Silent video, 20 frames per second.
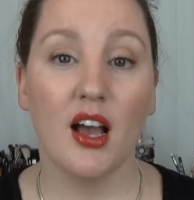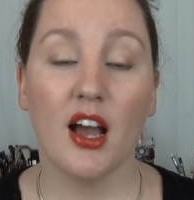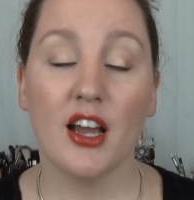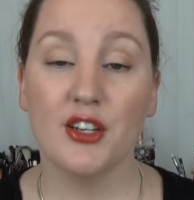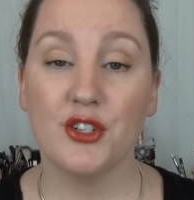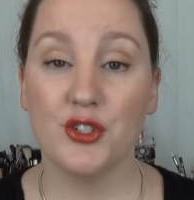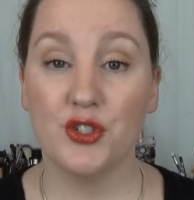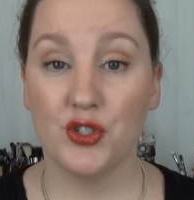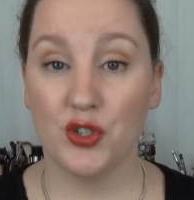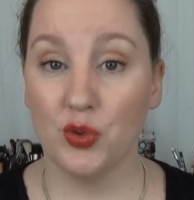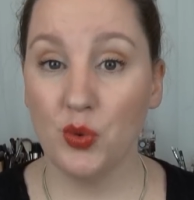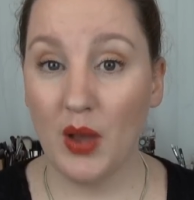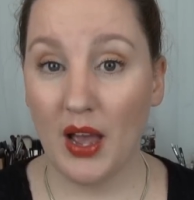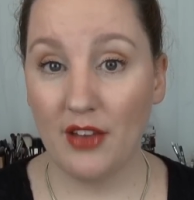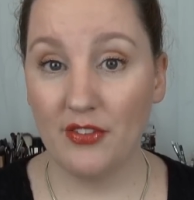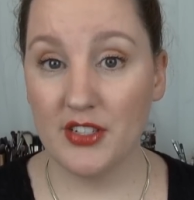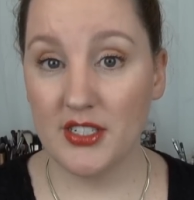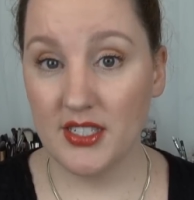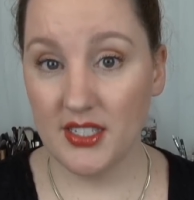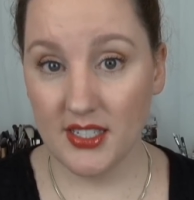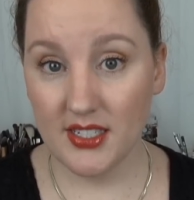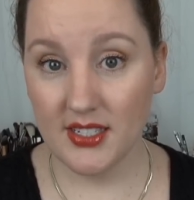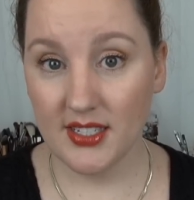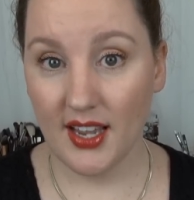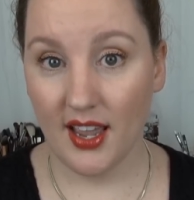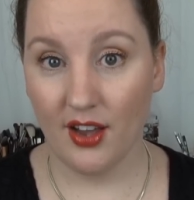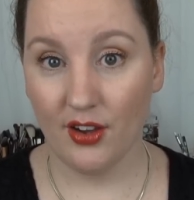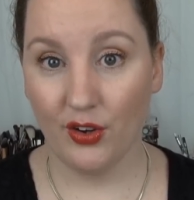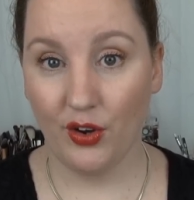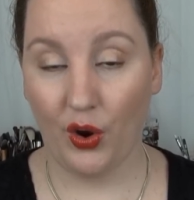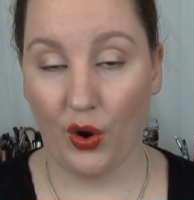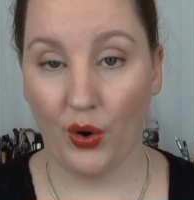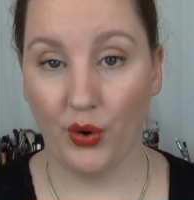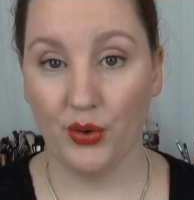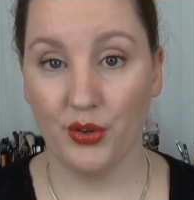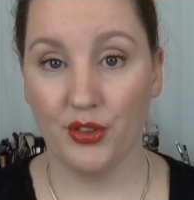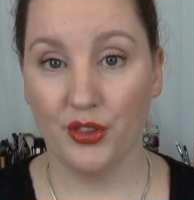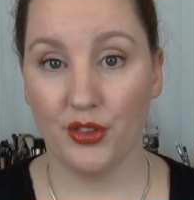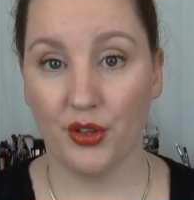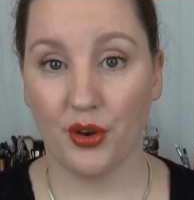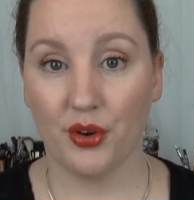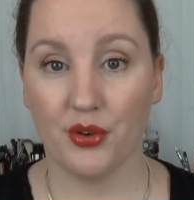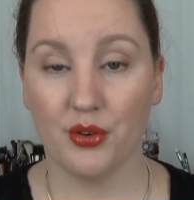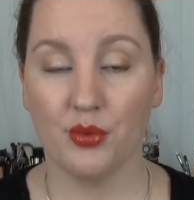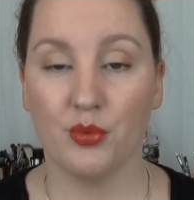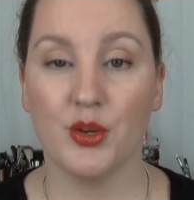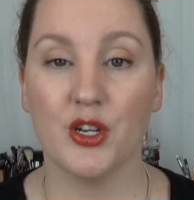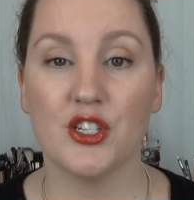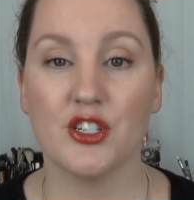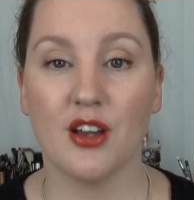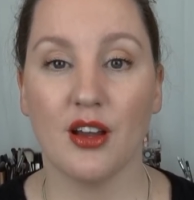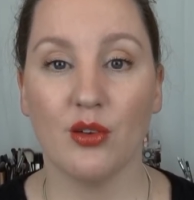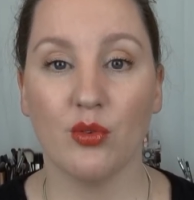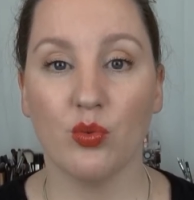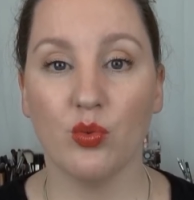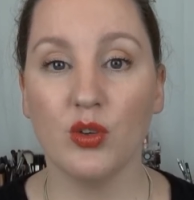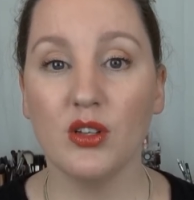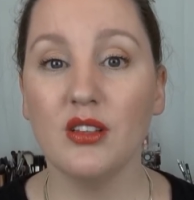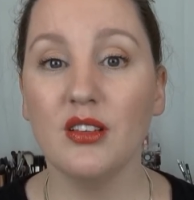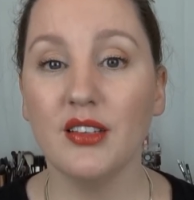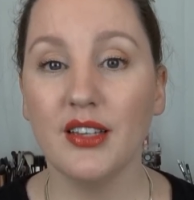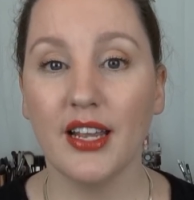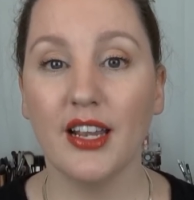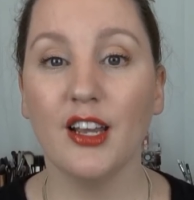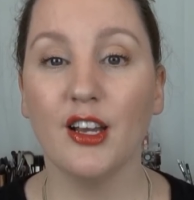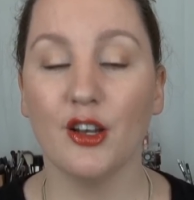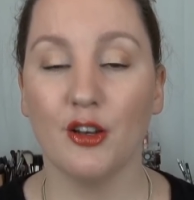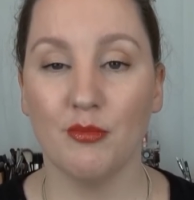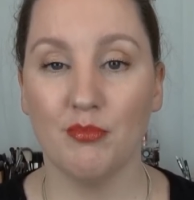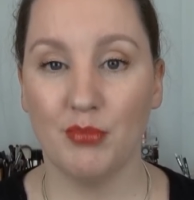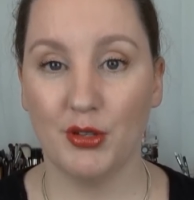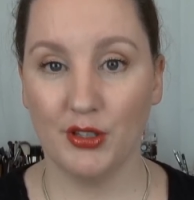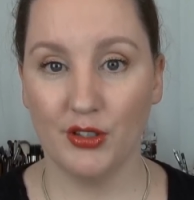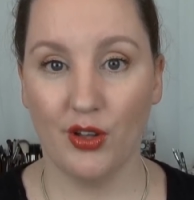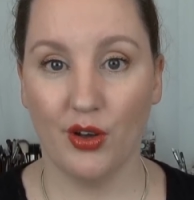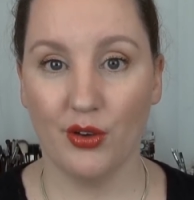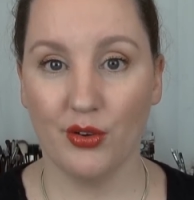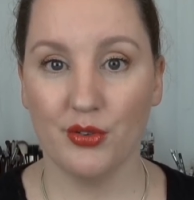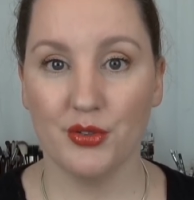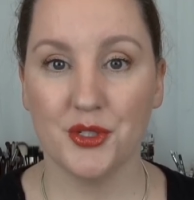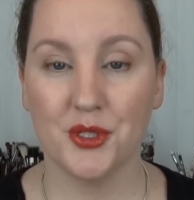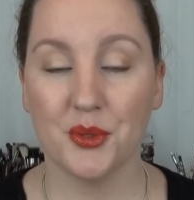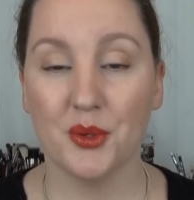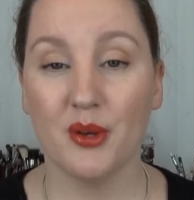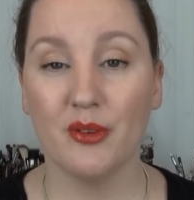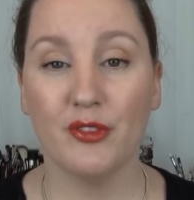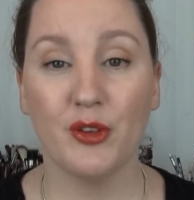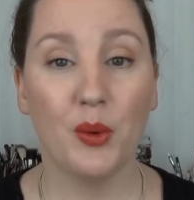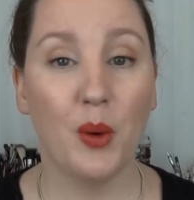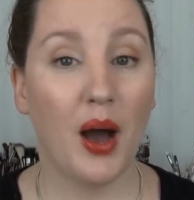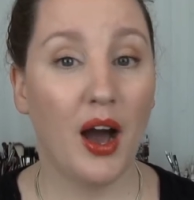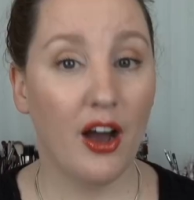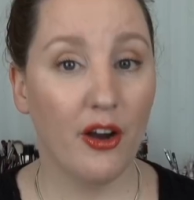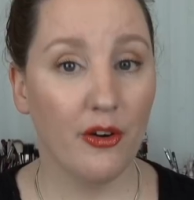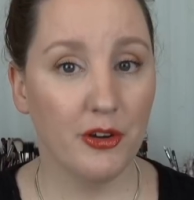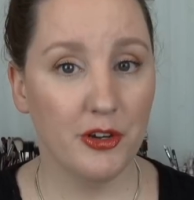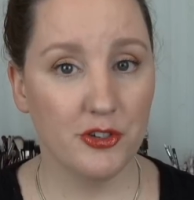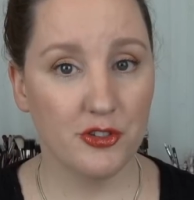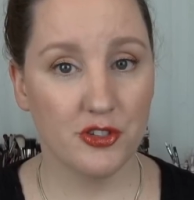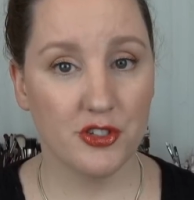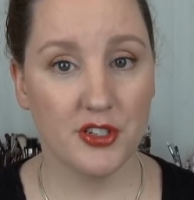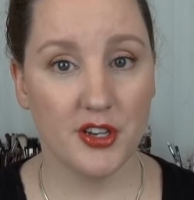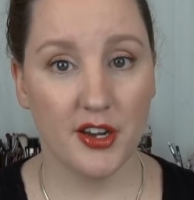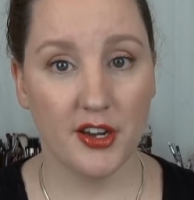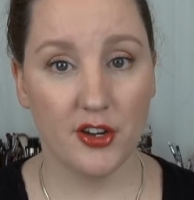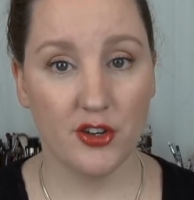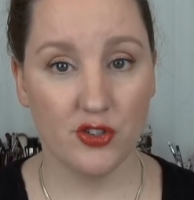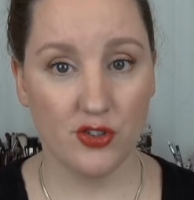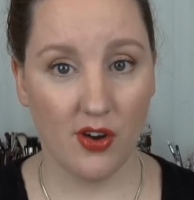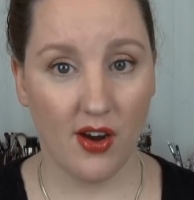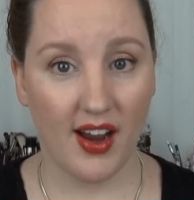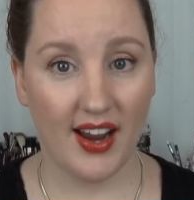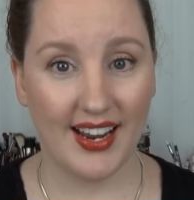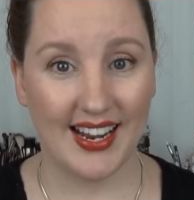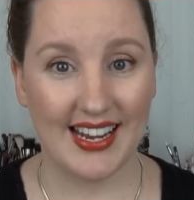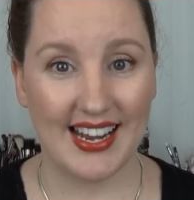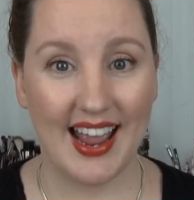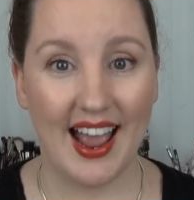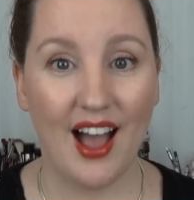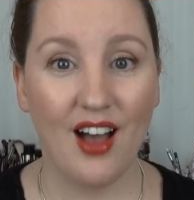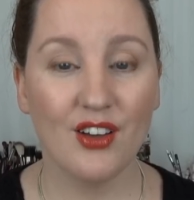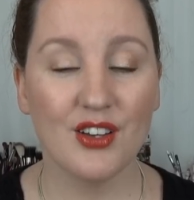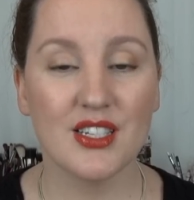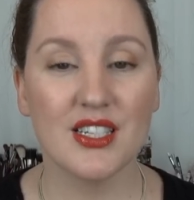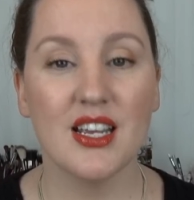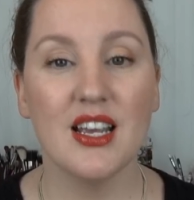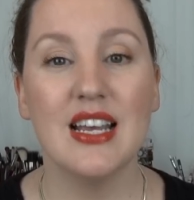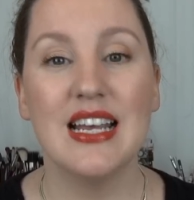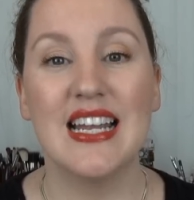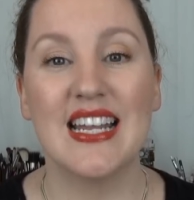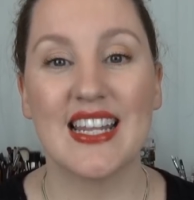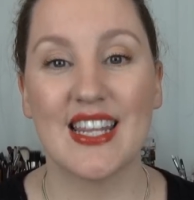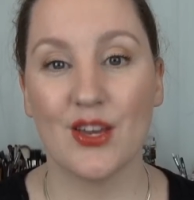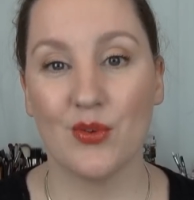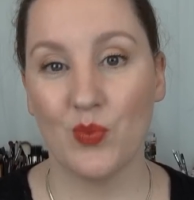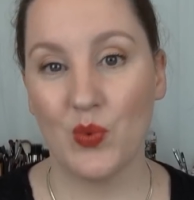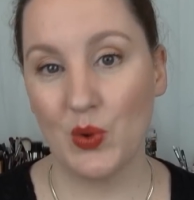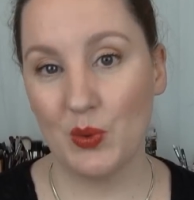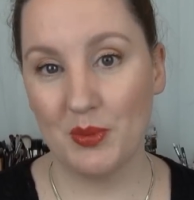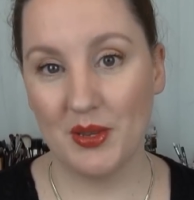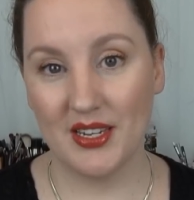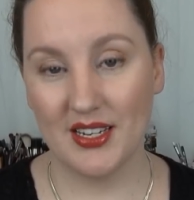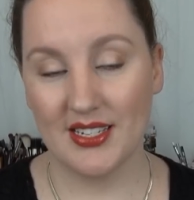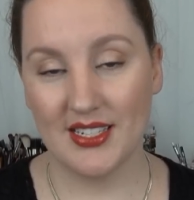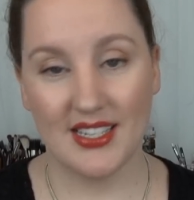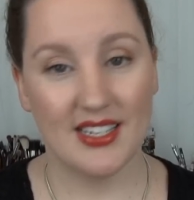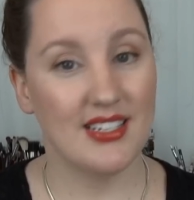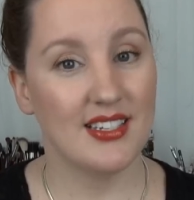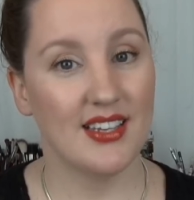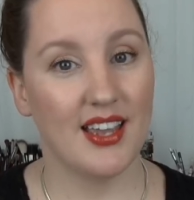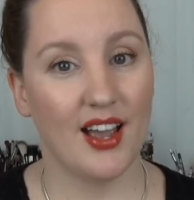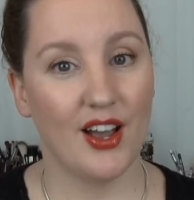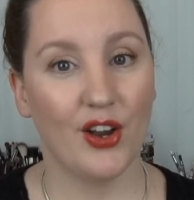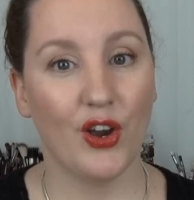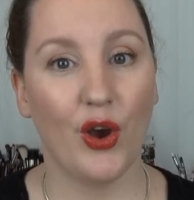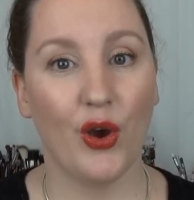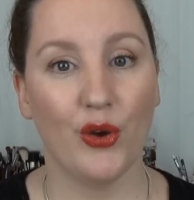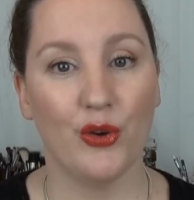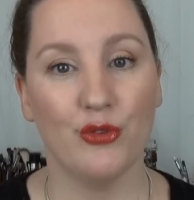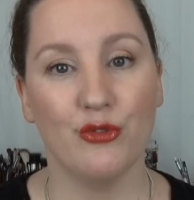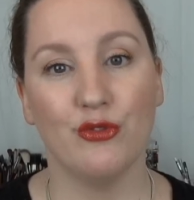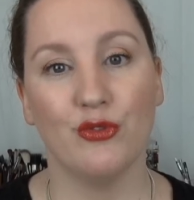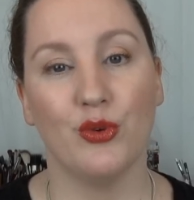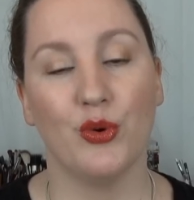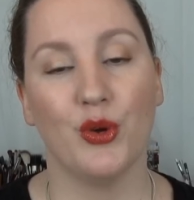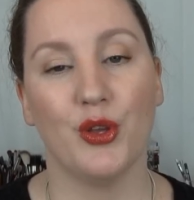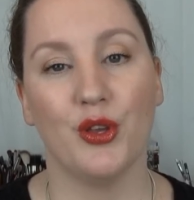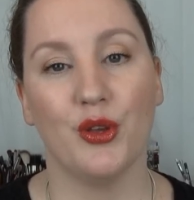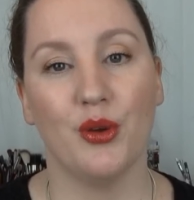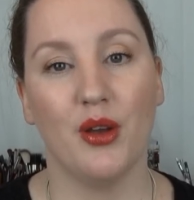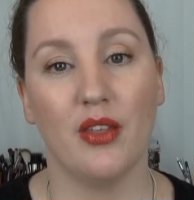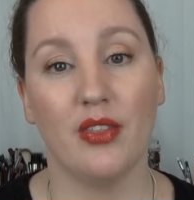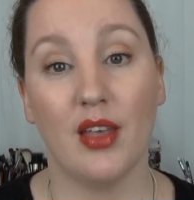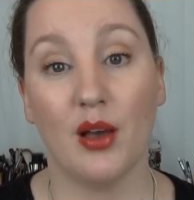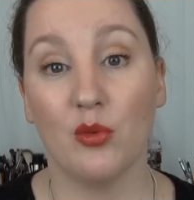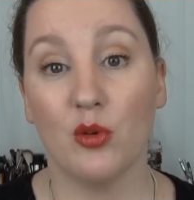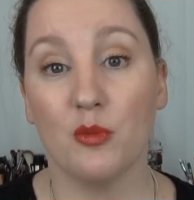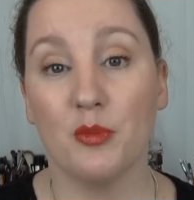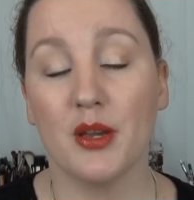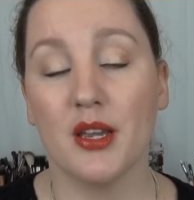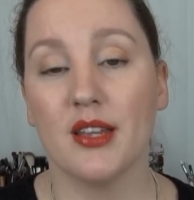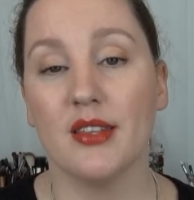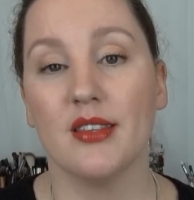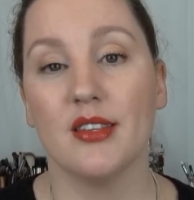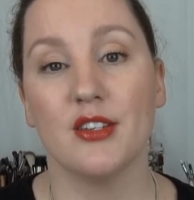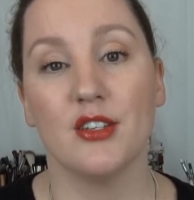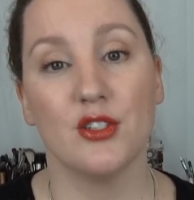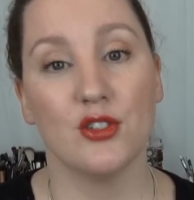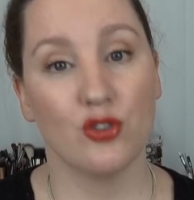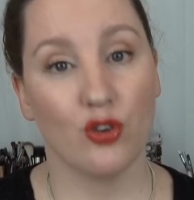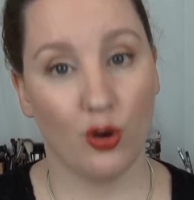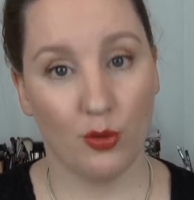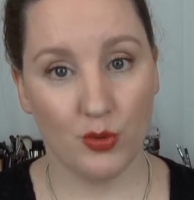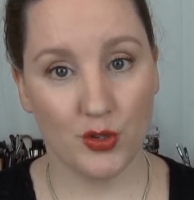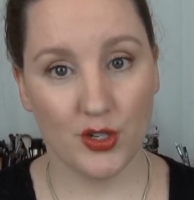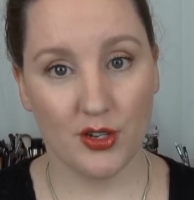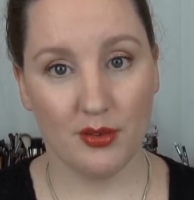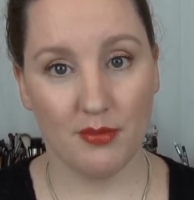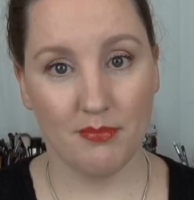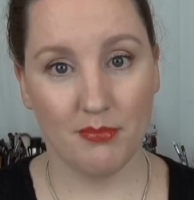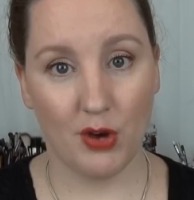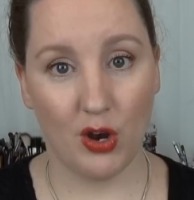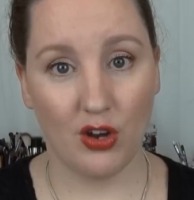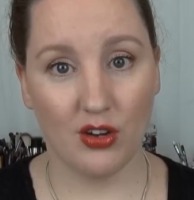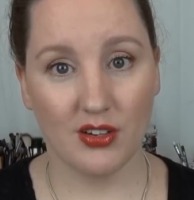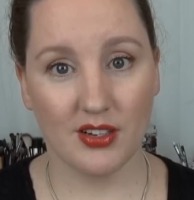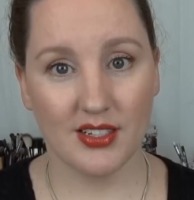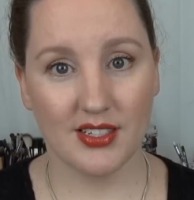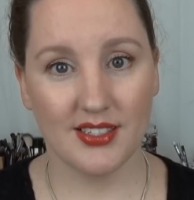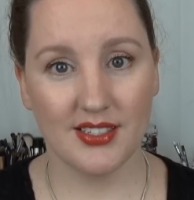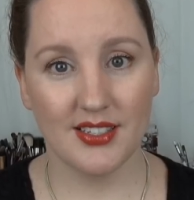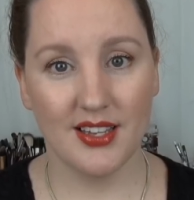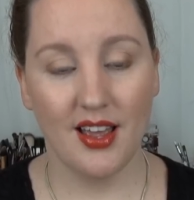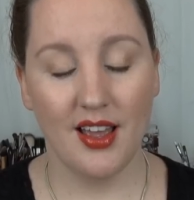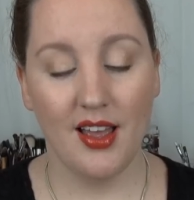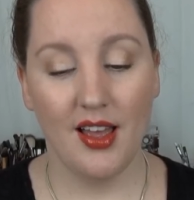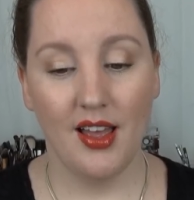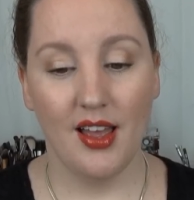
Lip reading: I do have a discount code though, which I will link below. So if you are interested in trying it out, there will be a discount code for you, and that will be in the description box.